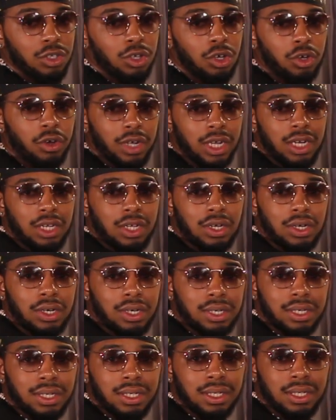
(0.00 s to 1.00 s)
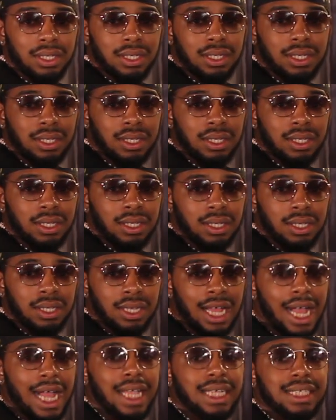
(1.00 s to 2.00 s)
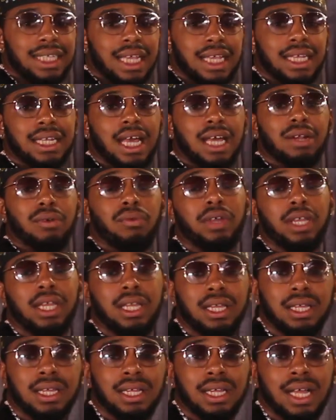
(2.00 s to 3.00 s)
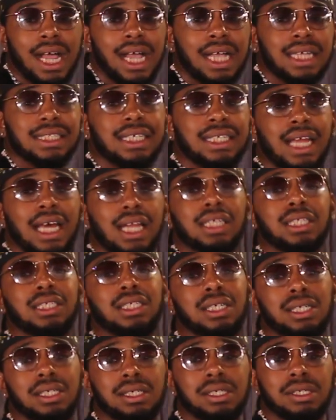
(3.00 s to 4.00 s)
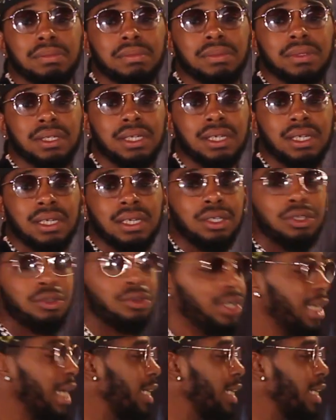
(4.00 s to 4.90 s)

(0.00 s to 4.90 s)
your credit card. How is that not a win? How is that not a dub? You done